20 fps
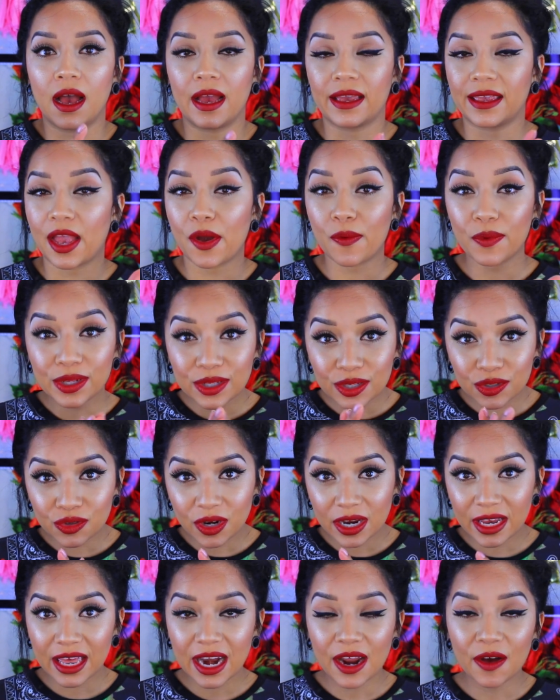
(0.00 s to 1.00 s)
I can't wait to
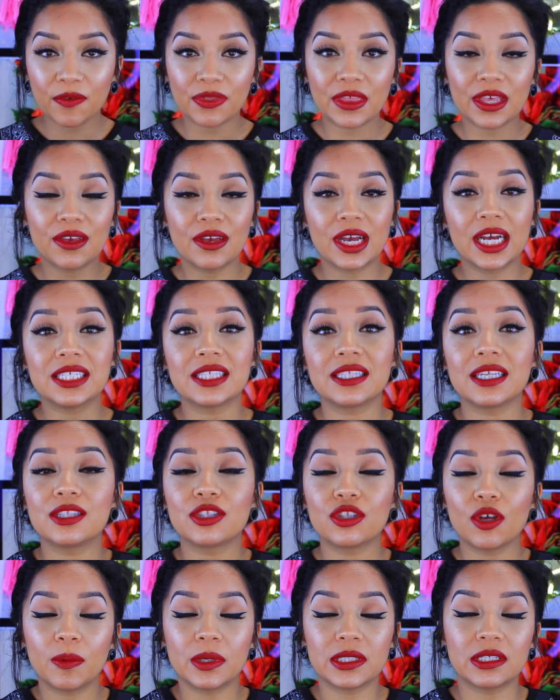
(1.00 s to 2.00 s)
try it out. Thank you guys
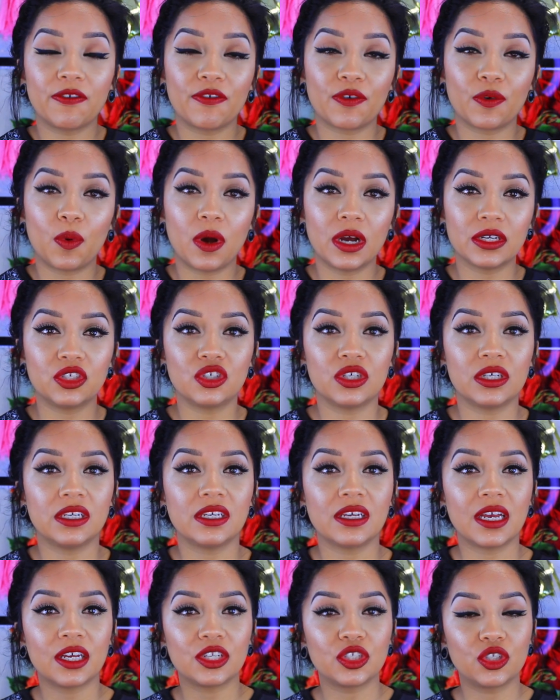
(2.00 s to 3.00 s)
so much for
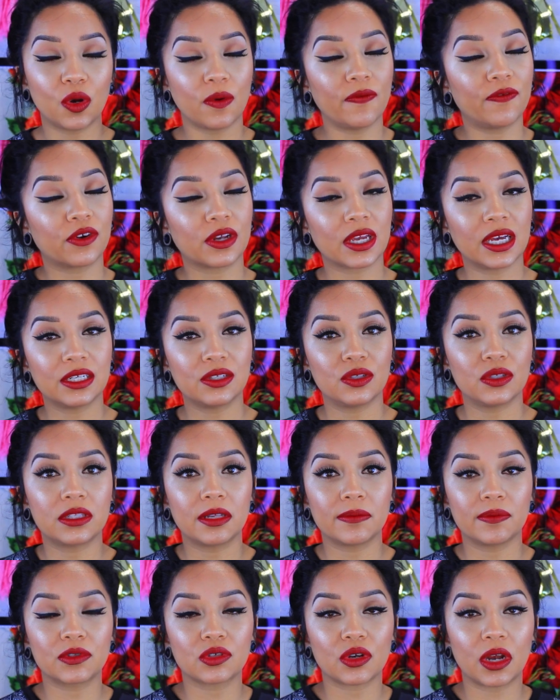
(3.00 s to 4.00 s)
watching. Don't forget to
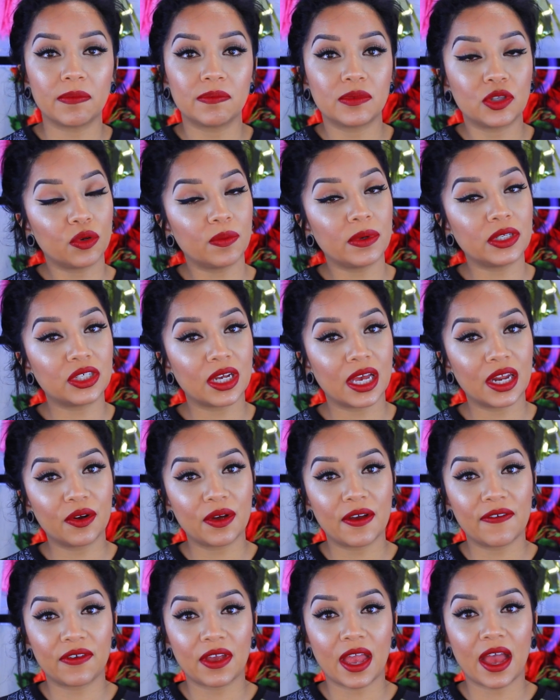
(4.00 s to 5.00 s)
subscribe to my
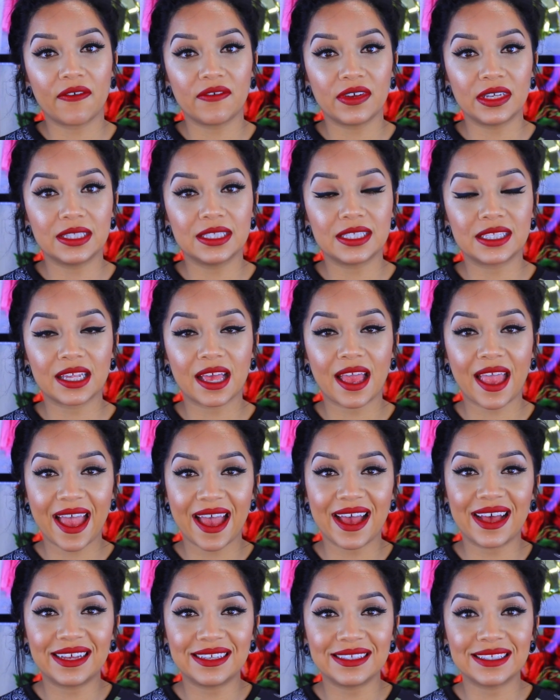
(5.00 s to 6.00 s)
channel if you haven't,
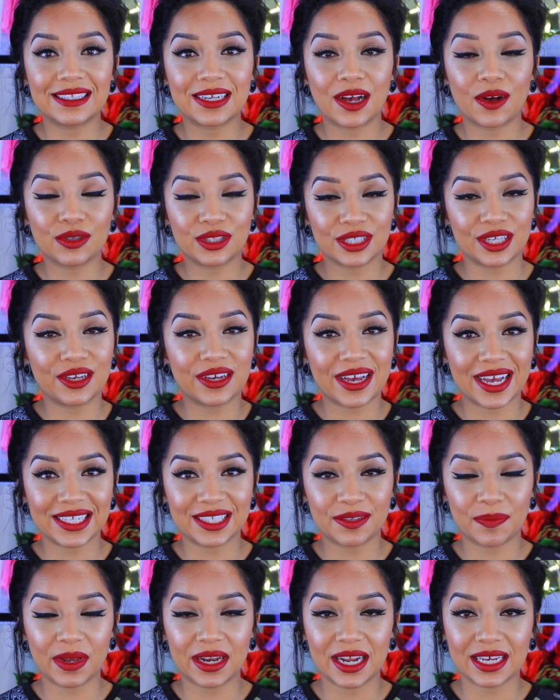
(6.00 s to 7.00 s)
and I'll see you
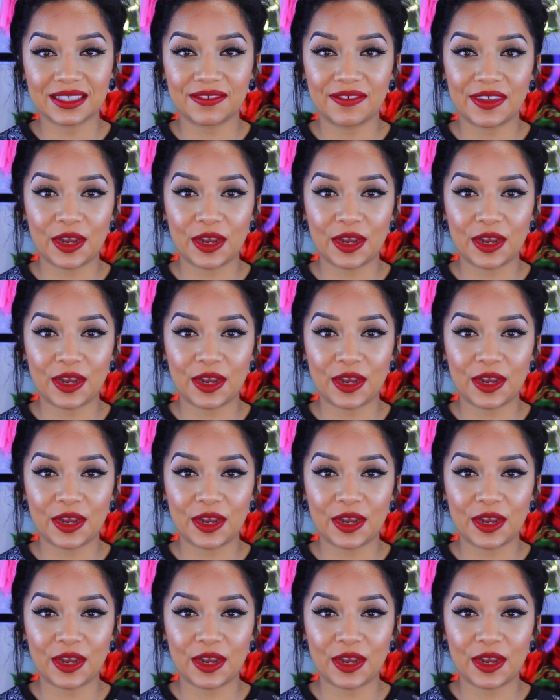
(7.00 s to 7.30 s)
guys in my next